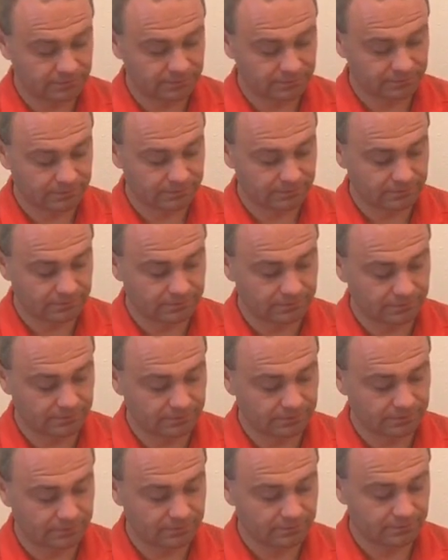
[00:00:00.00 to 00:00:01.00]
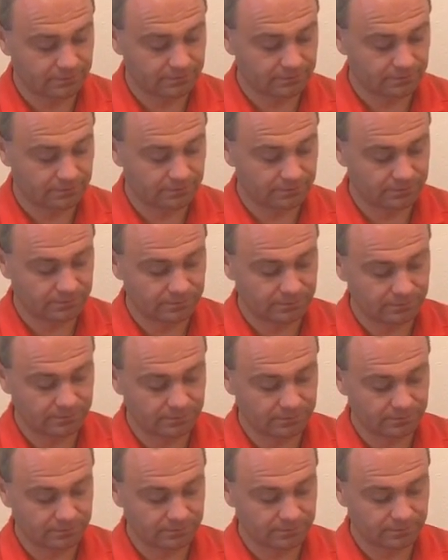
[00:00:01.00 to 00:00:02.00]

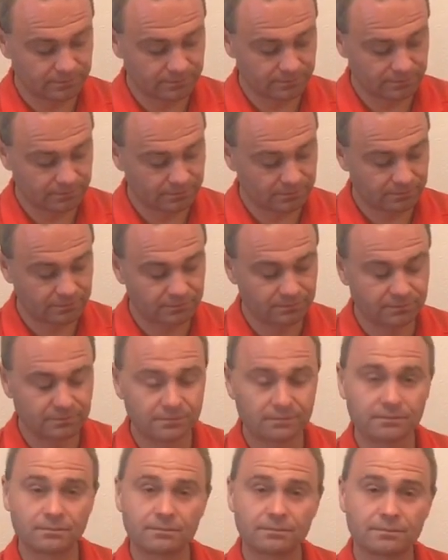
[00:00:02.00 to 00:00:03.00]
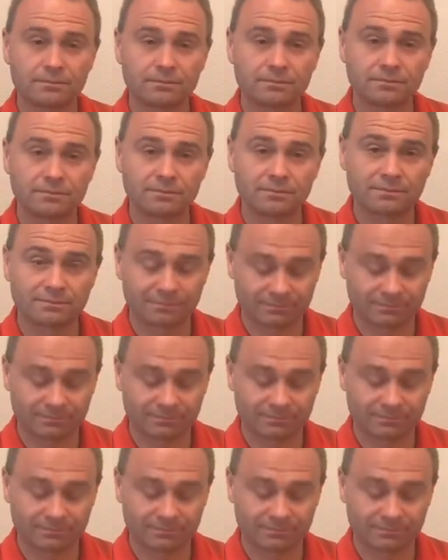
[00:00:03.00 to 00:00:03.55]
(silent)